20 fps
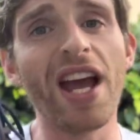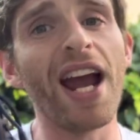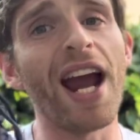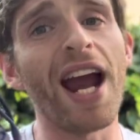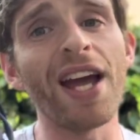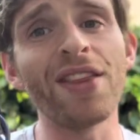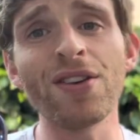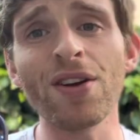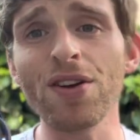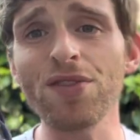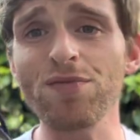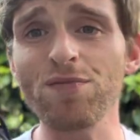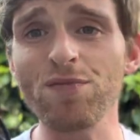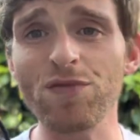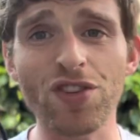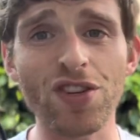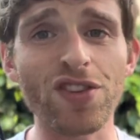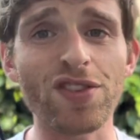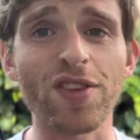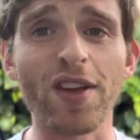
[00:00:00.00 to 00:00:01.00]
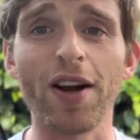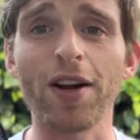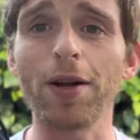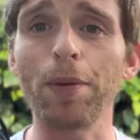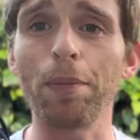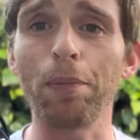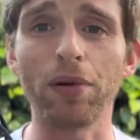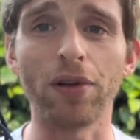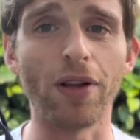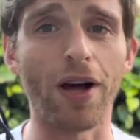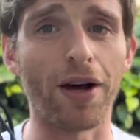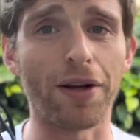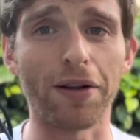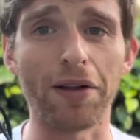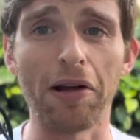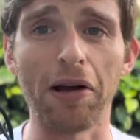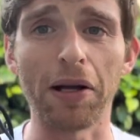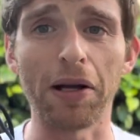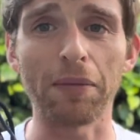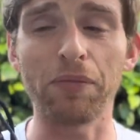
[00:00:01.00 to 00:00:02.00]
and they're just there to plod
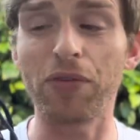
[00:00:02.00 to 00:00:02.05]
along.